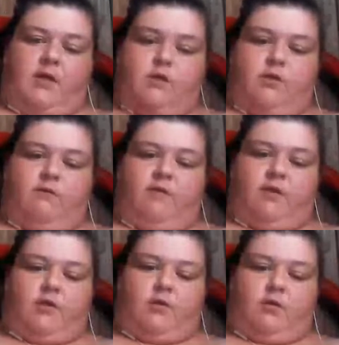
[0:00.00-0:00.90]
is a new
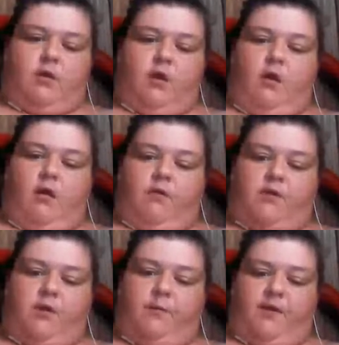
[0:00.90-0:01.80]
adventure, always
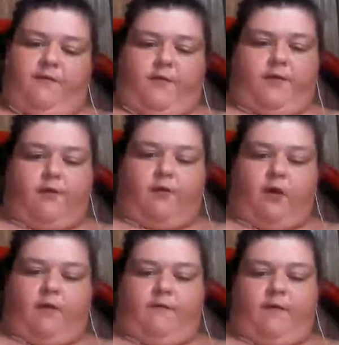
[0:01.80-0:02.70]
hoping to feel your
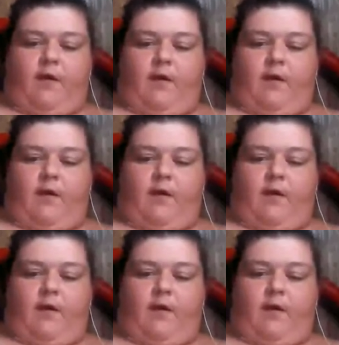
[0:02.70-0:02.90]
love.